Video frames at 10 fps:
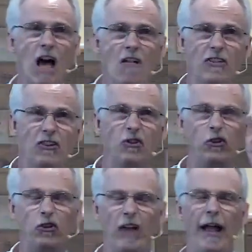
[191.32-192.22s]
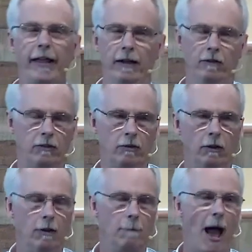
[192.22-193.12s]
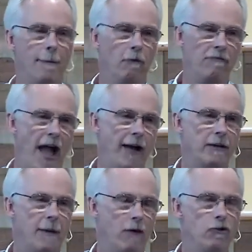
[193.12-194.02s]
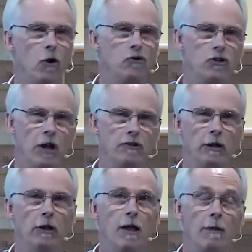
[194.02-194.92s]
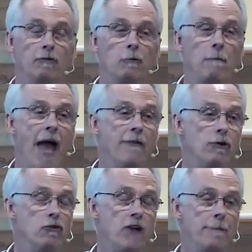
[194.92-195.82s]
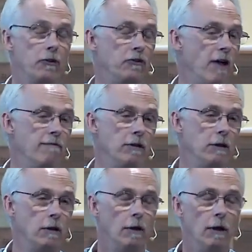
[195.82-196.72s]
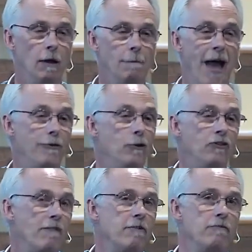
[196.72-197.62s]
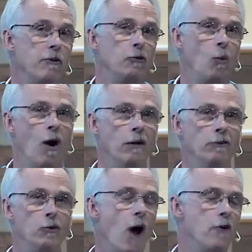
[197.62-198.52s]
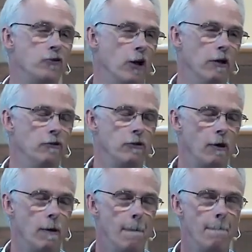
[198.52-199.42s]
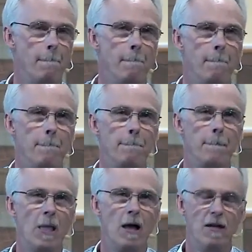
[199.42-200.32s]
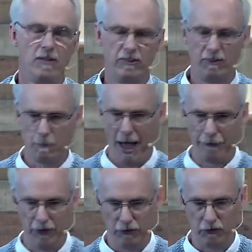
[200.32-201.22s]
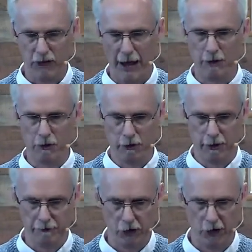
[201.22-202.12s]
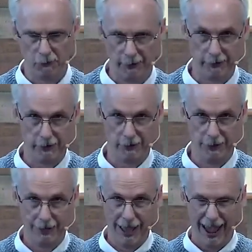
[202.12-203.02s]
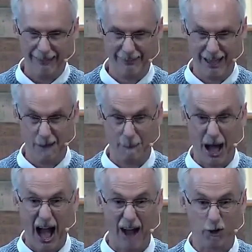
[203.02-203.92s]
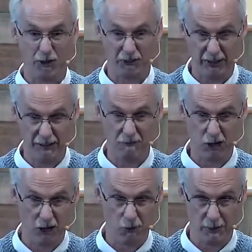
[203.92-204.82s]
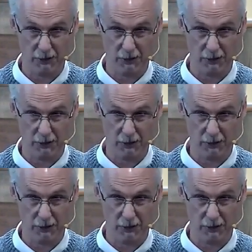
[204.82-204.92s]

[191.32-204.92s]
The second Bible fact about no judging comes from Matthew chapter 7. Matthew 7, verse 1, do not judge. This is about the standard of judgment and the hypocrisy of judgment,